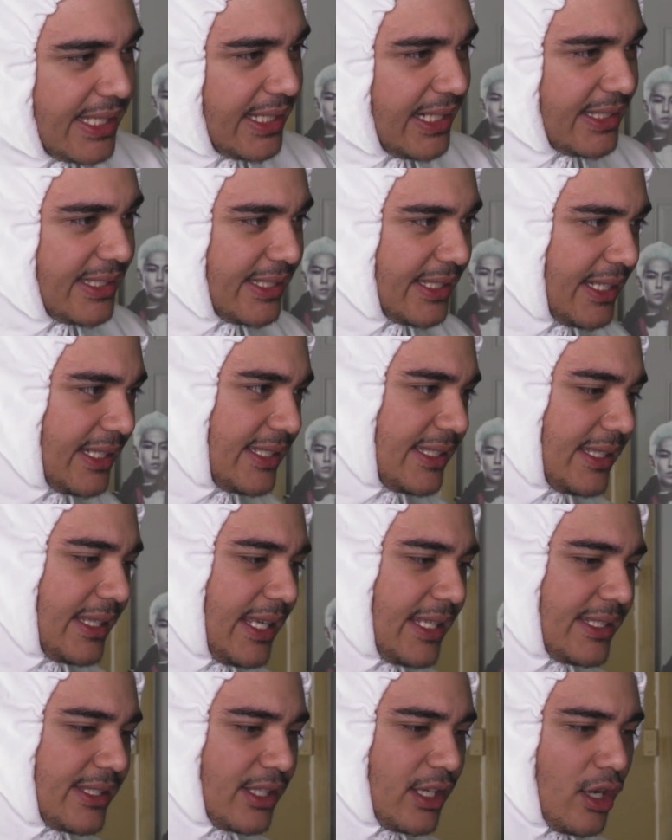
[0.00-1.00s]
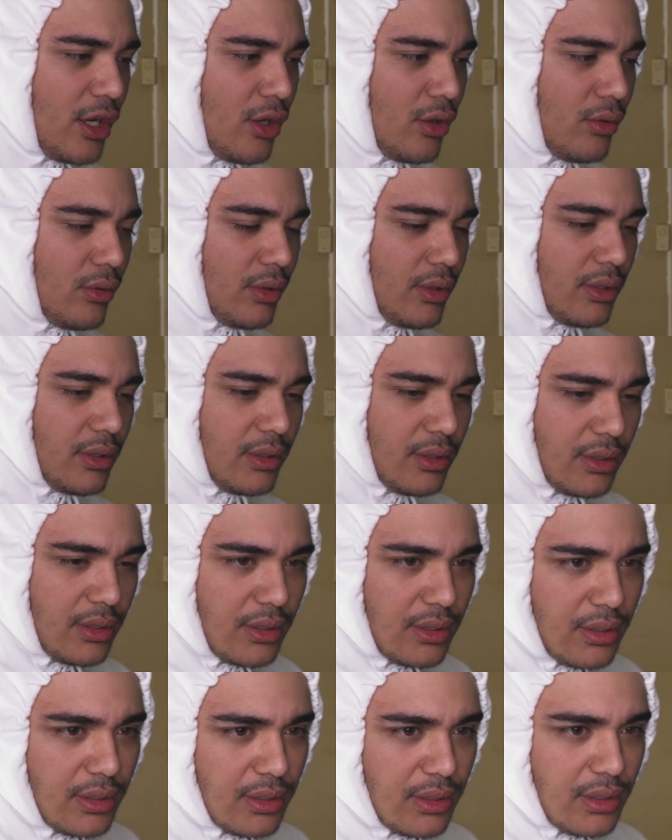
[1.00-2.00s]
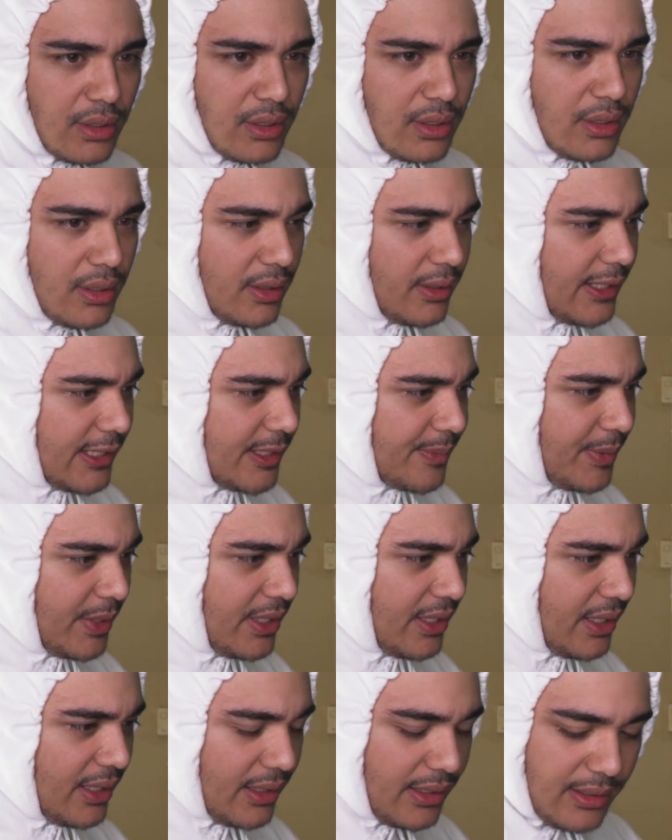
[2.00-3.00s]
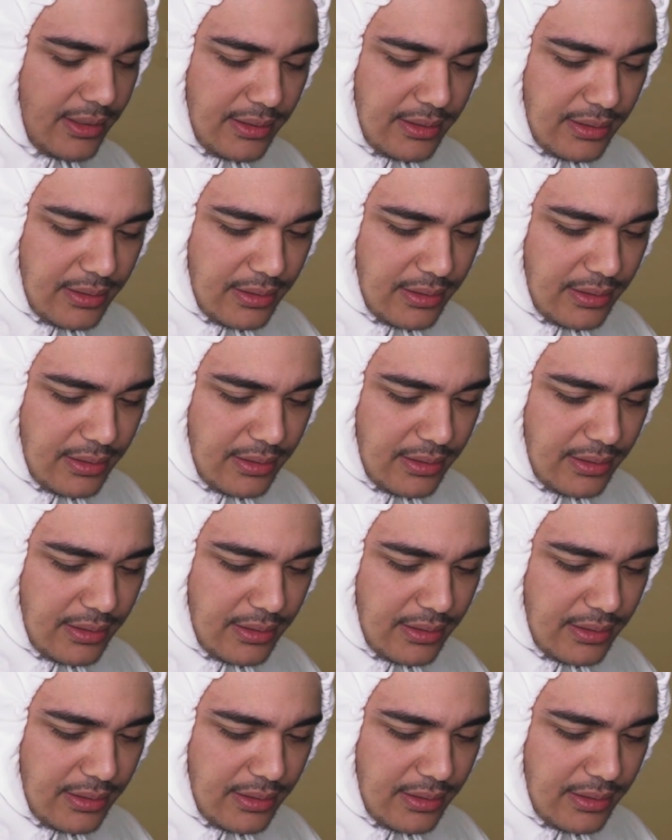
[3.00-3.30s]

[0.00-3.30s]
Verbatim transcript: get into this. Let's go. Let's begin.